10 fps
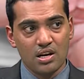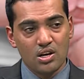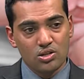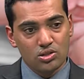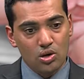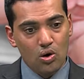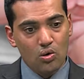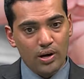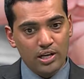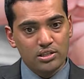
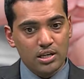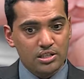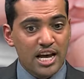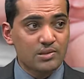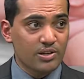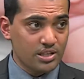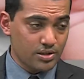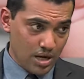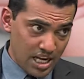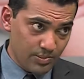So it's as
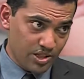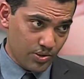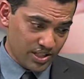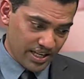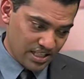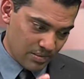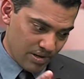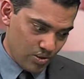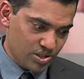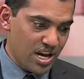much risk as
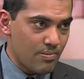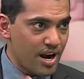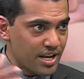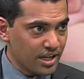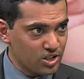somebody who's diabetic and